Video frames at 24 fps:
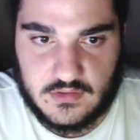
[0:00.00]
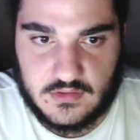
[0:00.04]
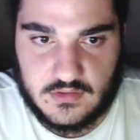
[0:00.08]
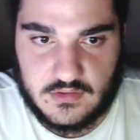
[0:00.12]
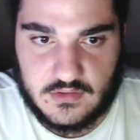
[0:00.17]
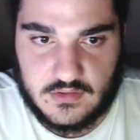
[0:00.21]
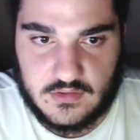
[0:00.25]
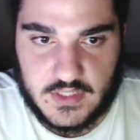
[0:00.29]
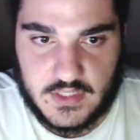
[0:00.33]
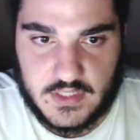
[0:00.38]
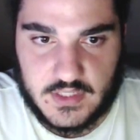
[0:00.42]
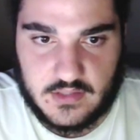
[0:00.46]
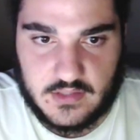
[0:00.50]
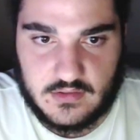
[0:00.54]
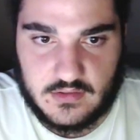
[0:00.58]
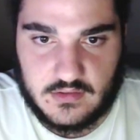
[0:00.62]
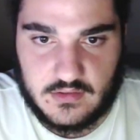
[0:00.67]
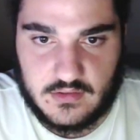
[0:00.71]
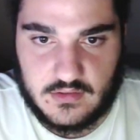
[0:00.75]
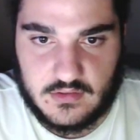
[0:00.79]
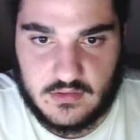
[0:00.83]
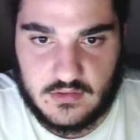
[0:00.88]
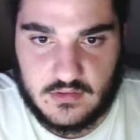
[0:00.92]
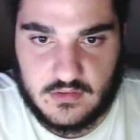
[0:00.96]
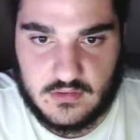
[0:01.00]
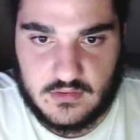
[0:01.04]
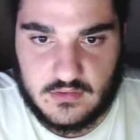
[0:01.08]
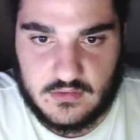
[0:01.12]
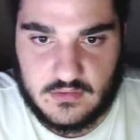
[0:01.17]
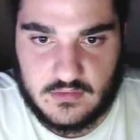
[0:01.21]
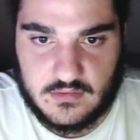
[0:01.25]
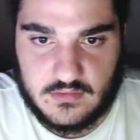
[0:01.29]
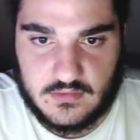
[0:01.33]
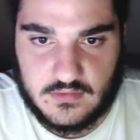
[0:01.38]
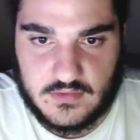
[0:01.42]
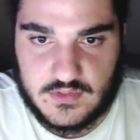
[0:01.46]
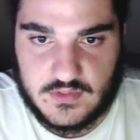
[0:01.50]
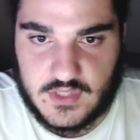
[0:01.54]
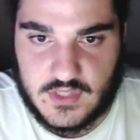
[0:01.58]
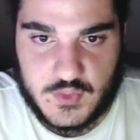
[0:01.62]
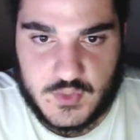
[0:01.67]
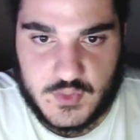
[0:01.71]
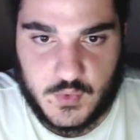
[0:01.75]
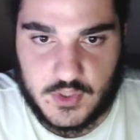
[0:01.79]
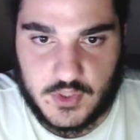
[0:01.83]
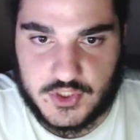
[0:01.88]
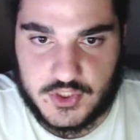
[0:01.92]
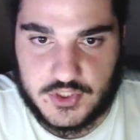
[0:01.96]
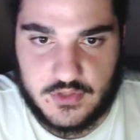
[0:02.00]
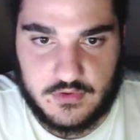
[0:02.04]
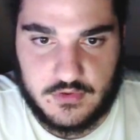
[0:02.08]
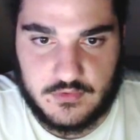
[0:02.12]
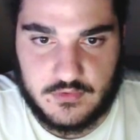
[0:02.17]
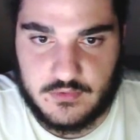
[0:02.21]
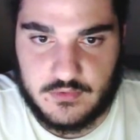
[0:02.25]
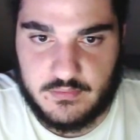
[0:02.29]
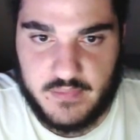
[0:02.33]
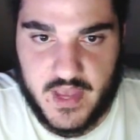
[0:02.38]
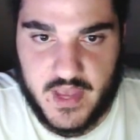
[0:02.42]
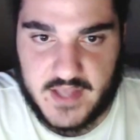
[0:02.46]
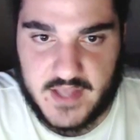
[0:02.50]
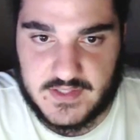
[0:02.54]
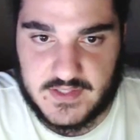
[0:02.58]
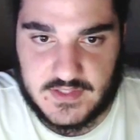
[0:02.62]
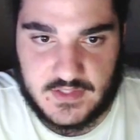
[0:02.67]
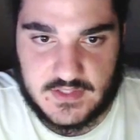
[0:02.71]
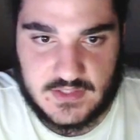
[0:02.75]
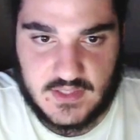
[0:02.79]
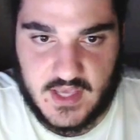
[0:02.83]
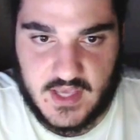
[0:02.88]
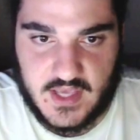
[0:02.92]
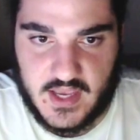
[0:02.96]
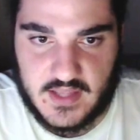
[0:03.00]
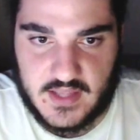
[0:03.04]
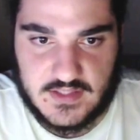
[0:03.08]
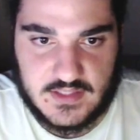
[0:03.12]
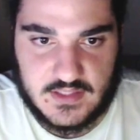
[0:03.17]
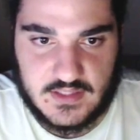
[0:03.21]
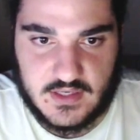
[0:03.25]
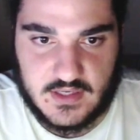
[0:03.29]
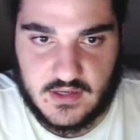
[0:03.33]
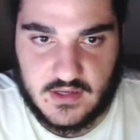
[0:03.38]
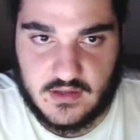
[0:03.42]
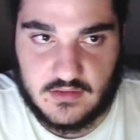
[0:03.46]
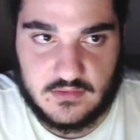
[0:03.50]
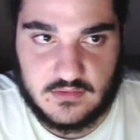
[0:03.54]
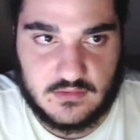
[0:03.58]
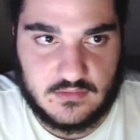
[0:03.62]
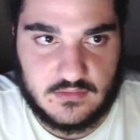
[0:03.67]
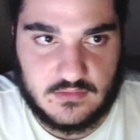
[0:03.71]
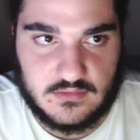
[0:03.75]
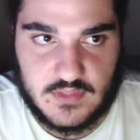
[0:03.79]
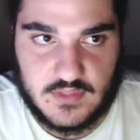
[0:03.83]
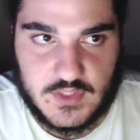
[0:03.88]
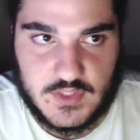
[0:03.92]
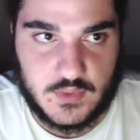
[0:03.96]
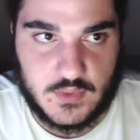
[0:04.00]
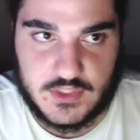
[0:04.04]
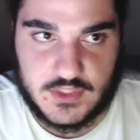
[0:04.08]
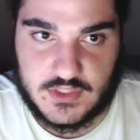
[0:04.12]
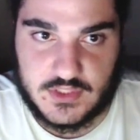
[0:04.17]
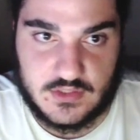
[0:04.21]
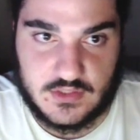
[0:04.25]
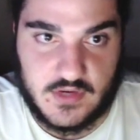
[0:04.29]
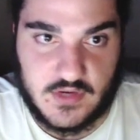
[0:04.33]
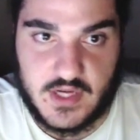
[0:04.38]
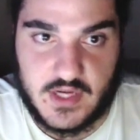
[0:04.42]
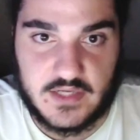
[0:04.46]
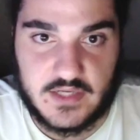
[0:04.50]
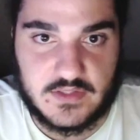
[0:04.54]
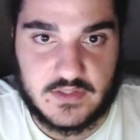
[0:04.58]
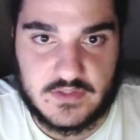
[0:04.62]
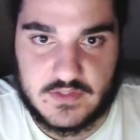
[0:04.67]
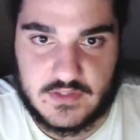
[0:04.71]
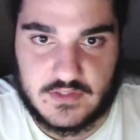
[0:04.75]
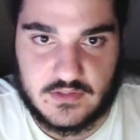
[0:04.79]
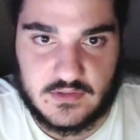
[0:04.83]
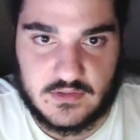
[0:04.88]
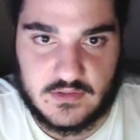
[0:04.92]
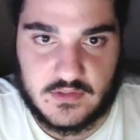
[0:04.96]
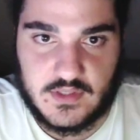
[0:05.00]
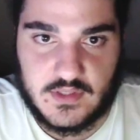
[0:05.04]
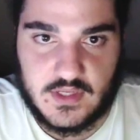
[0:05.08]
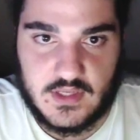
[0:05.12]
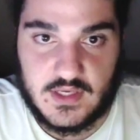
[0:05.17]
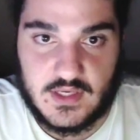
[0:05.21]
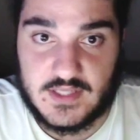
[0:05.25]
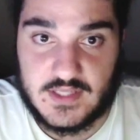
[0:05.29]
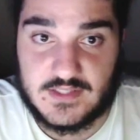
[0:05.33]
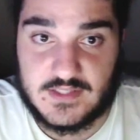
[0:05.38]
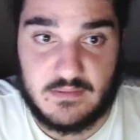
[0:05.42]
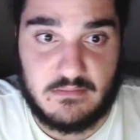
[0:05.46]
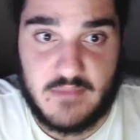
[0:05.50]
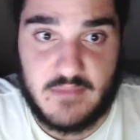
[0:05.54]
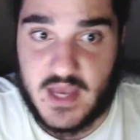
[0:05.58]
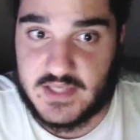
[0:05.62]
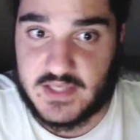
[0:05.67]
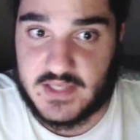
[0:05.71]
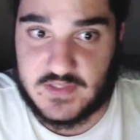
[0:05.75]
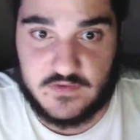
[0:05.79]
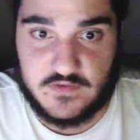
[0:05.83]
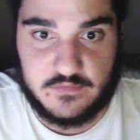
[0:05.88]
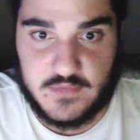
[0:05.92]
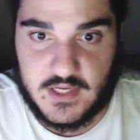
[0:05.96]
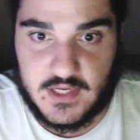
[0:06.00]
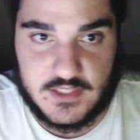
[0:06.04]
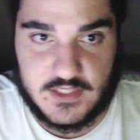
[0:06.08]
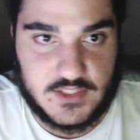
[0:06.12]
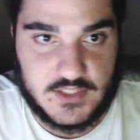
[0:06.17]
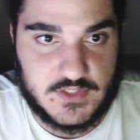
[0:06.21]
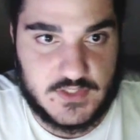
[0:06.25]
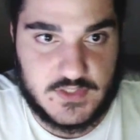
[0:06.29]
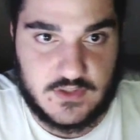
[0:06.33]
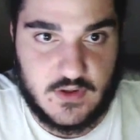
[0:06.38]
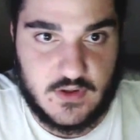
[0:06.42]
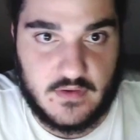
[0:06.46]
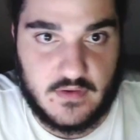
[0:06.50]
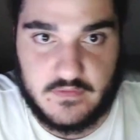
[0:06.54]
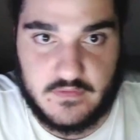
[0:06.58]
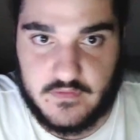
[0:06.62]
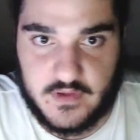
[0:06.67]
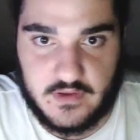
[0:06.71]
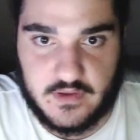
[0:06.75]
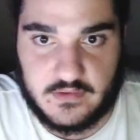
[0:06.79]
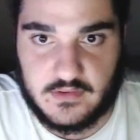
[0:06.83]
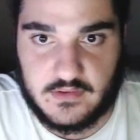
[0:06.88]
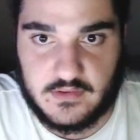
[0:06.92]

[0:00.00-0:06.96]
yeah. So he's watched through Best, Cantona, he's watched the greatest, and he's a massive Manchester United fan.